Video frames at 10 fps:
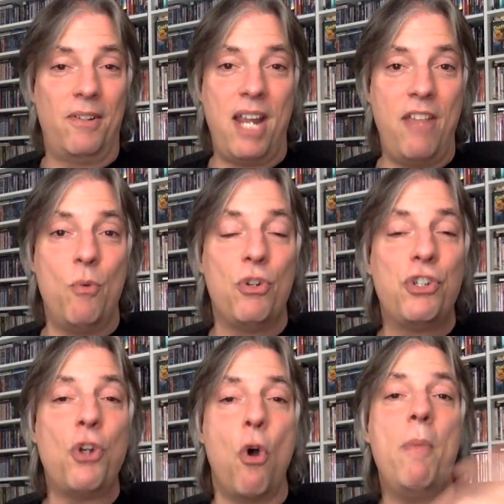Okay, there were
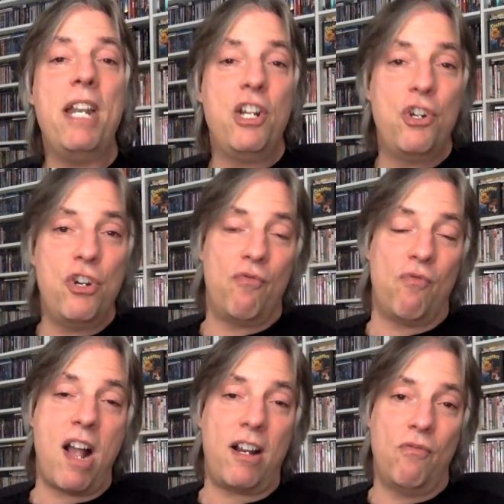so many good
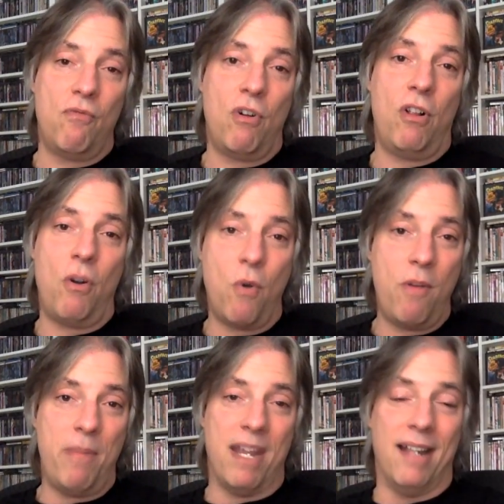rock and roll
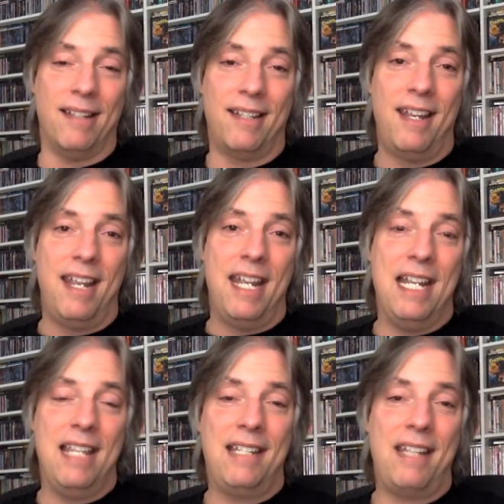horn bands
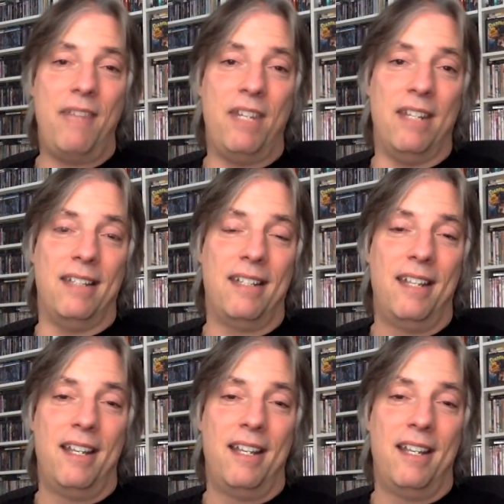in the 70s.